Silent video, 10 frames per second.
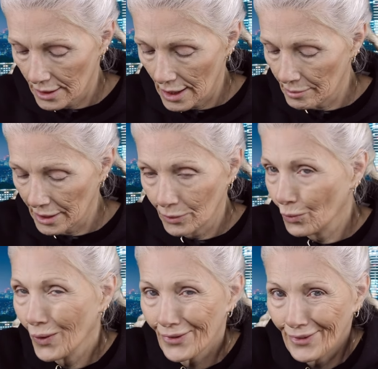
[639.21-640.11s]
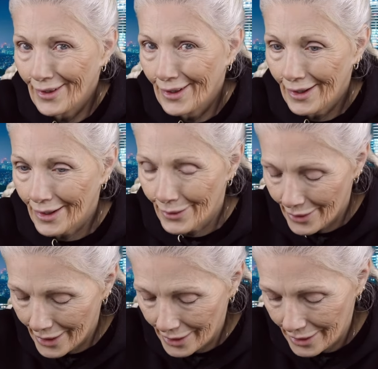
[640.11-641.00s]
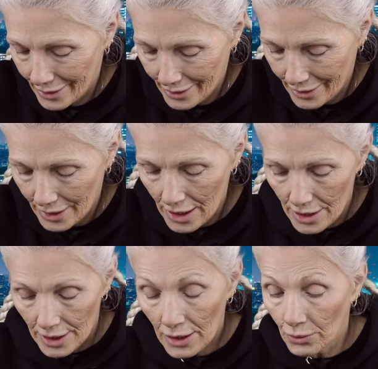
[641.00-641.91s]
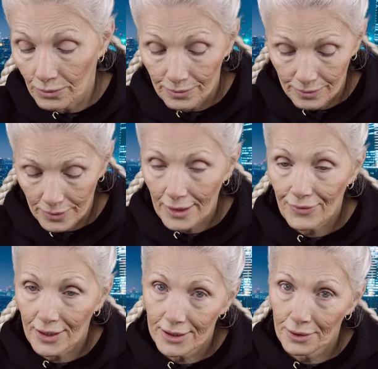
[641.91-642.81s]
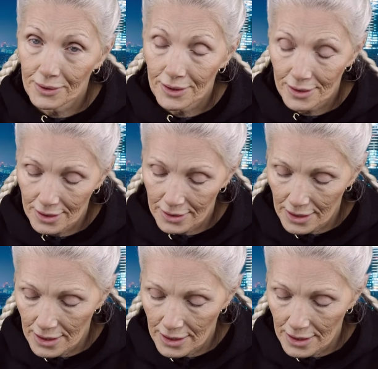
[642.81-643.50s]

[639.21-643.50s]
I mean, what the heck, right? Oh, I forgot to tell you what this is.